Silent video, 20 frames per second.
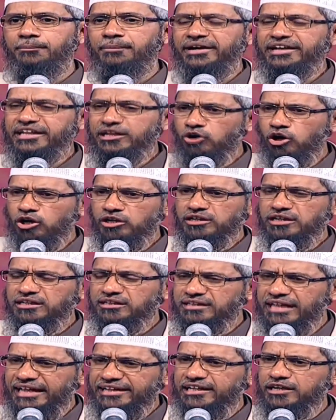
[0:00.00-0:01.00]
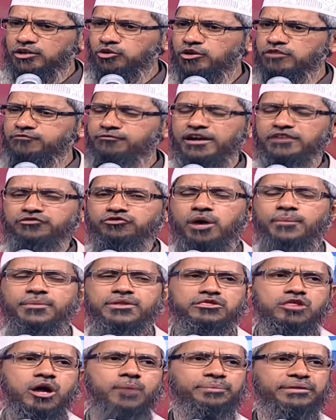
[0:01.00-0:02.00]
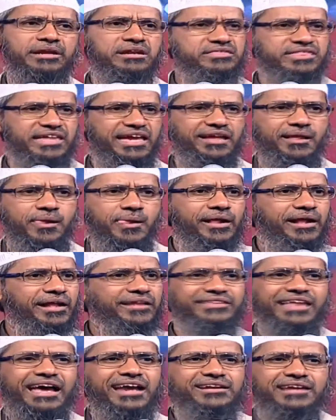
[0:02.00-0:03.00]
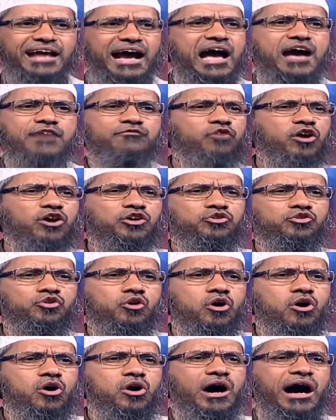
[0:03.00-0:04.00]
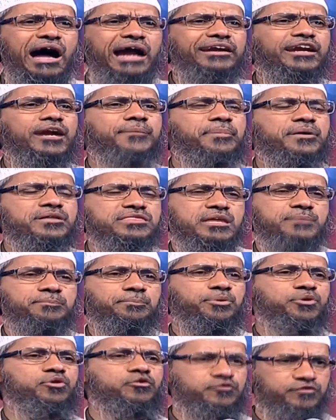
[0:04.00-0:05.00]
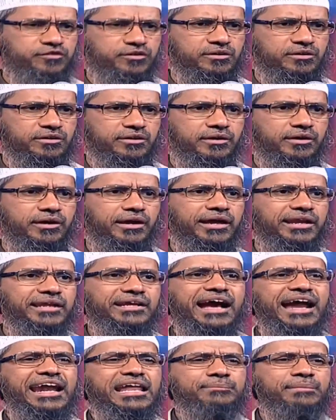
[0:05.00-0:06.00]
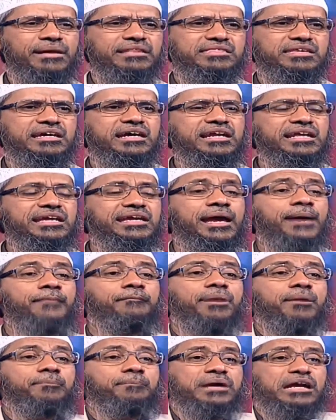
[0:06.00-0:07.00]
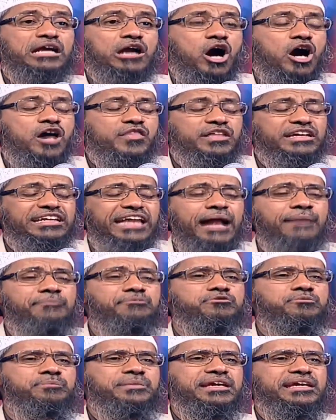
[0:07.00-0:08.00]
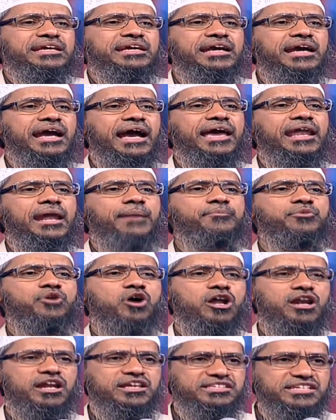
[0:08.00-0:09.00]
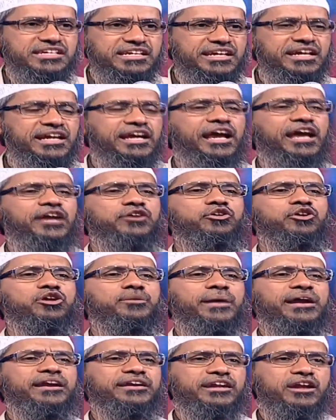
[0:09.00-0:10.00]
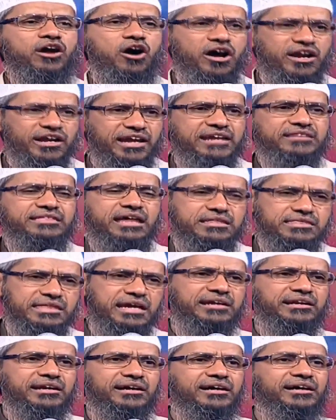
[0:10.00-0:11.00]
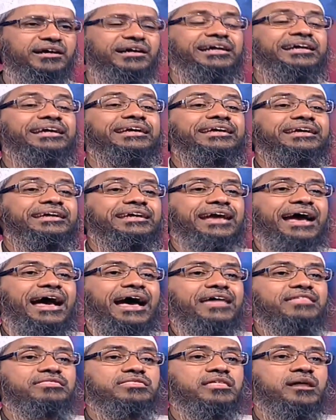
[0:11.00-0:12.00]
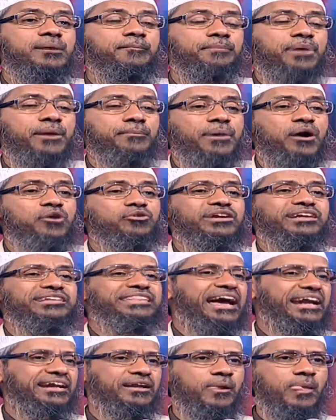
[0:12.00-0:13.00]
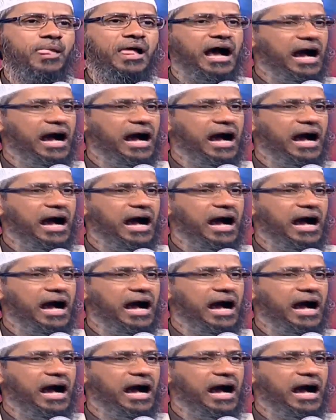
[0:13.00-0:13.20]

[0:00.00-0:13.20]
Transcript: But he wrote a letter to his friend Thomas Thornton saying that I have got no 100% proof regarding my theory, but because it helps me in embryology, in rudimentary organs, etc., he has propounded that.